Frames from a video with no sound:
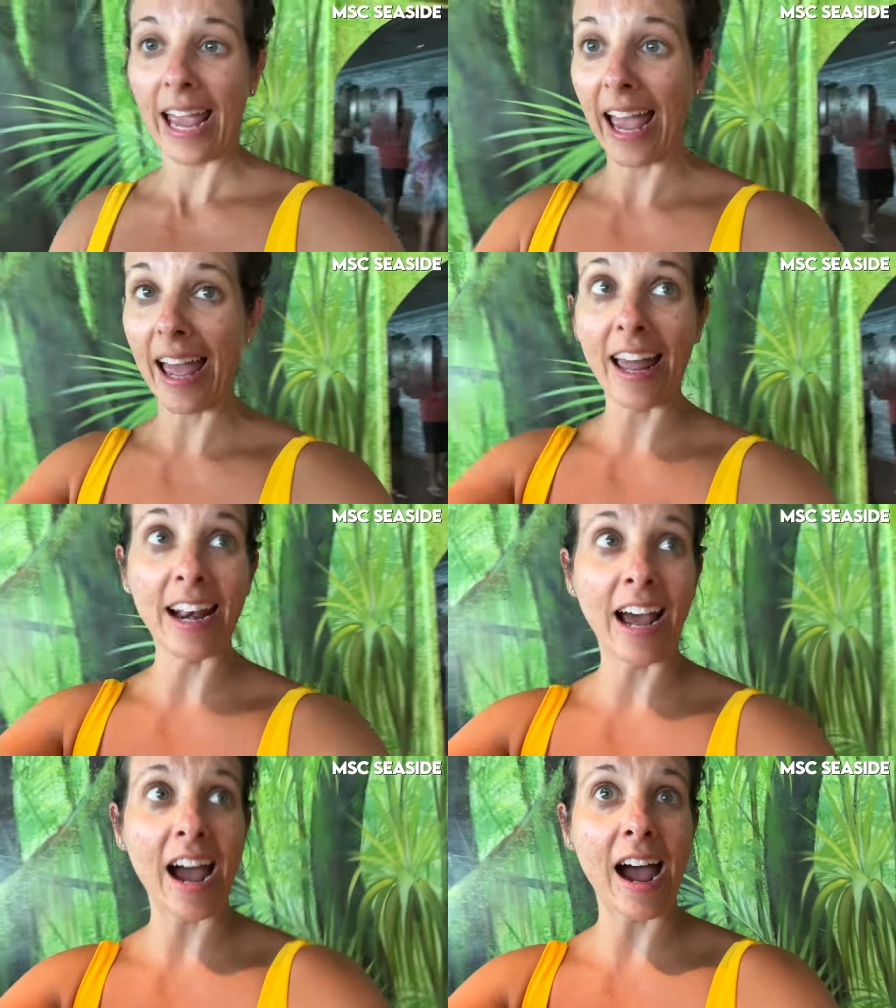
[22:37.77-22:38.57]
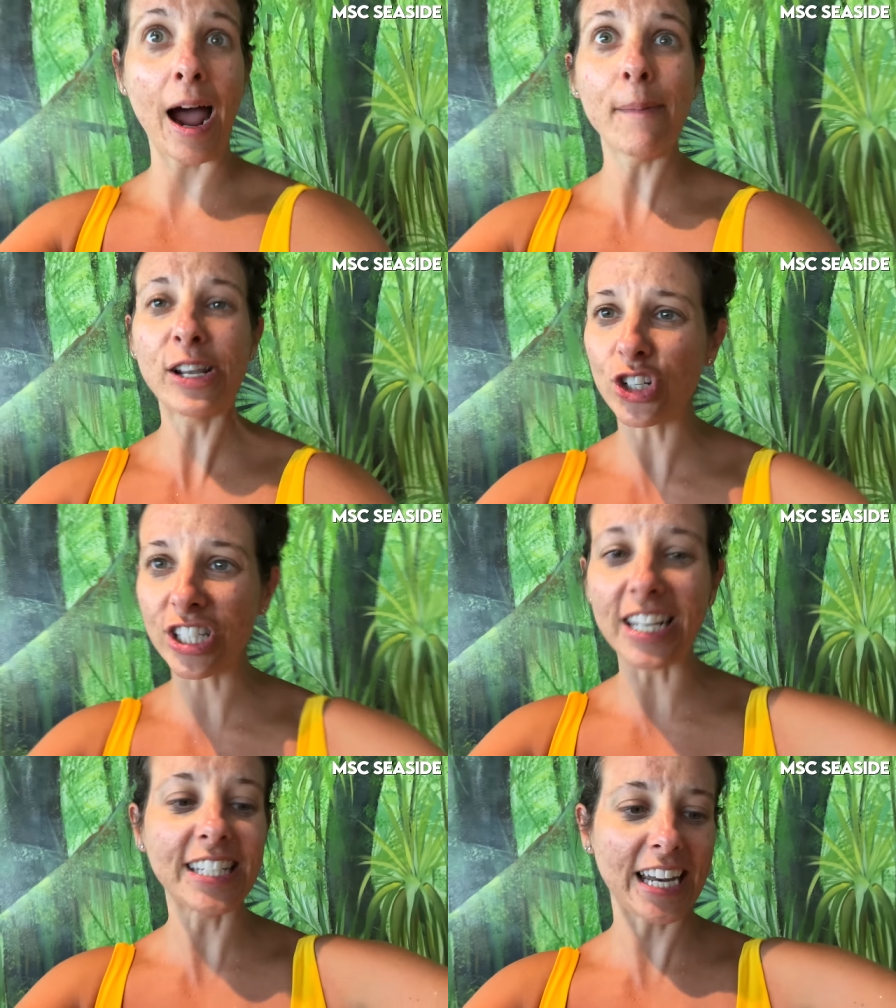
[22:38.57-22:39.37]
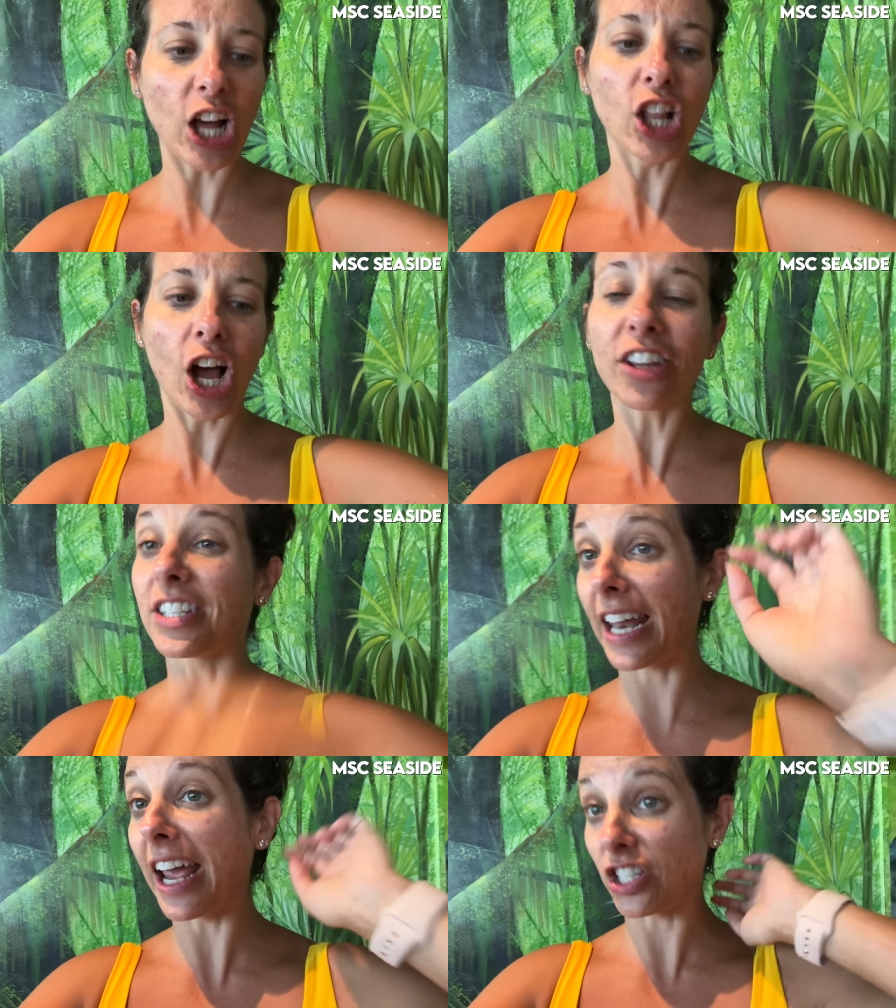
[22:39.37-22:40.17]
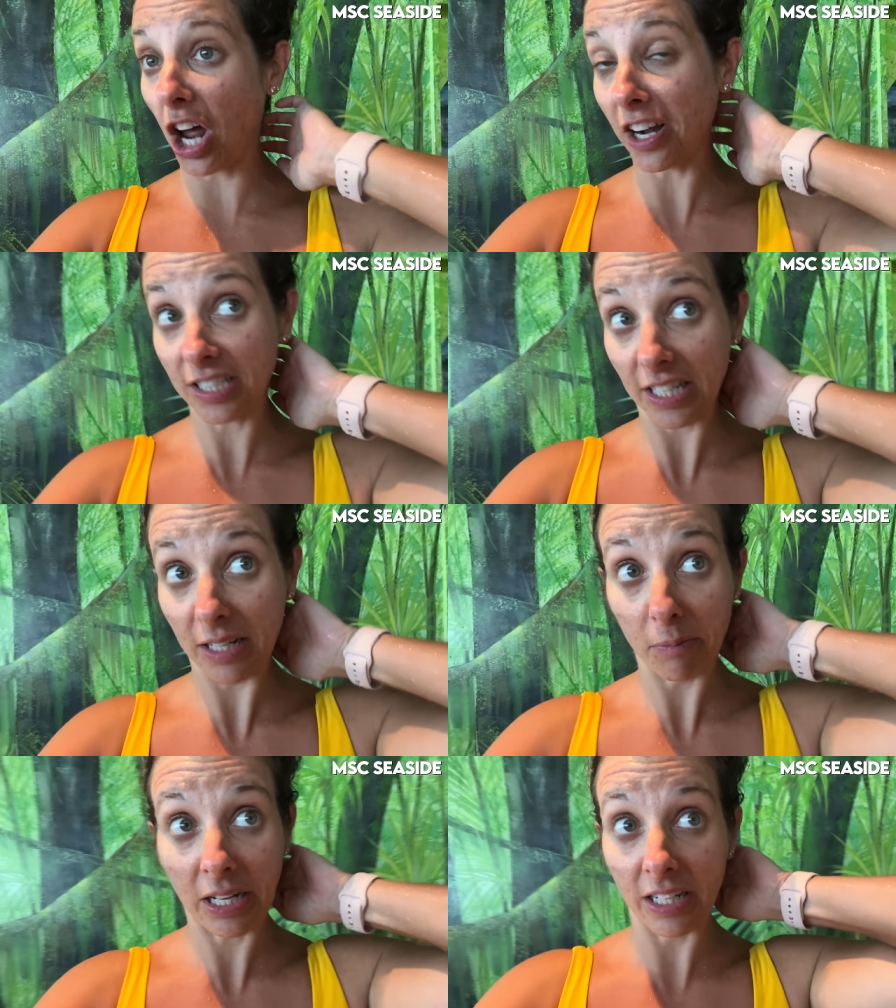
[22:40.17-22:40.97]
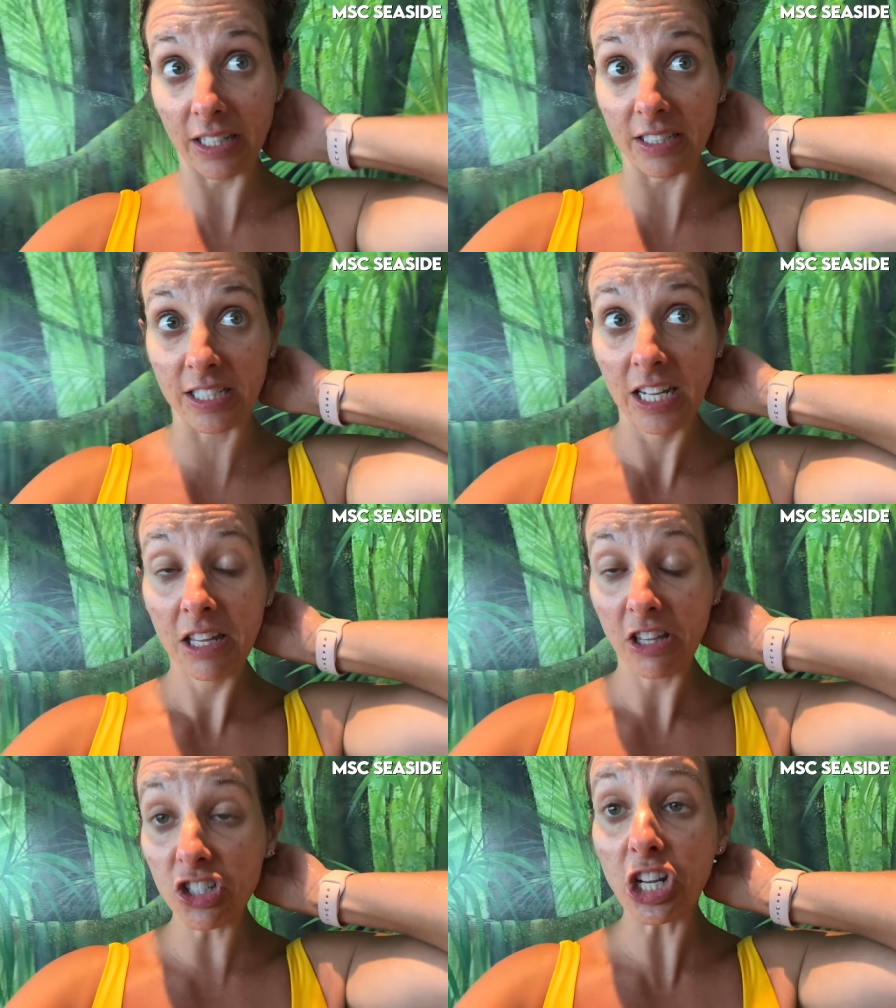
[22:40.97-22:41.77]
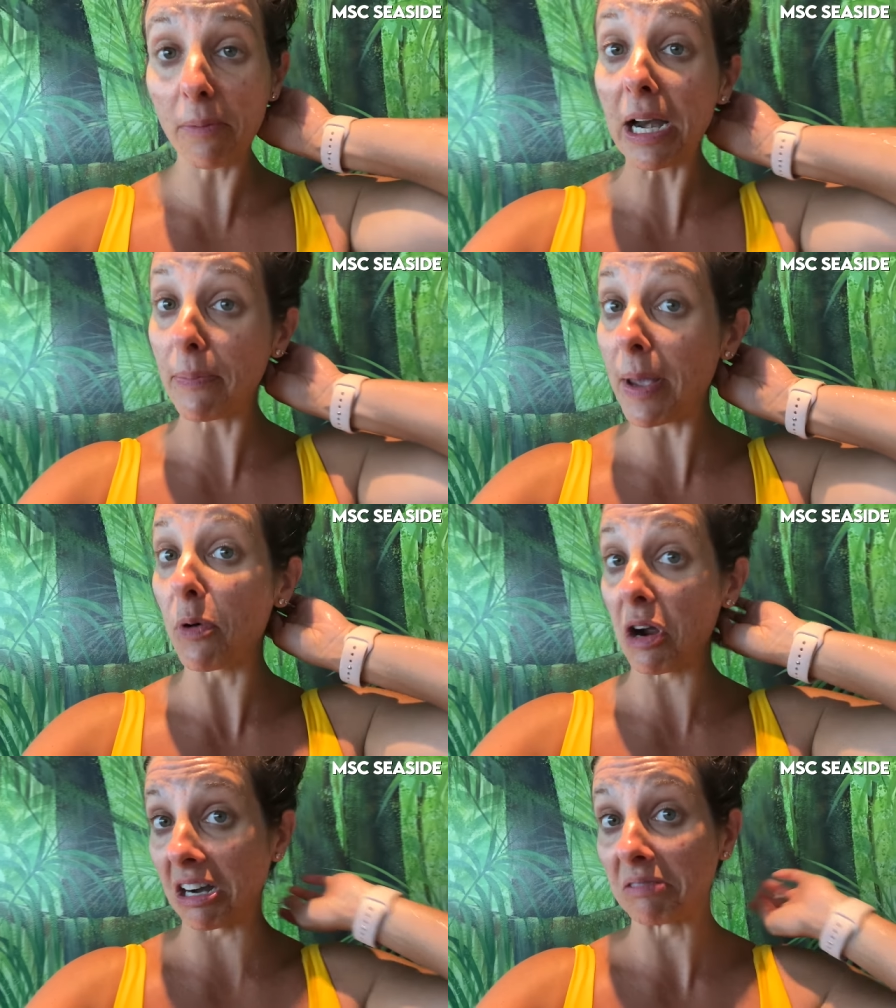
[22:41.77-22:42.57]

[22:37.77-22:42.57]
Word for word: And uh, I'm interested to see how long this takes, honestly, because there's a good many people here.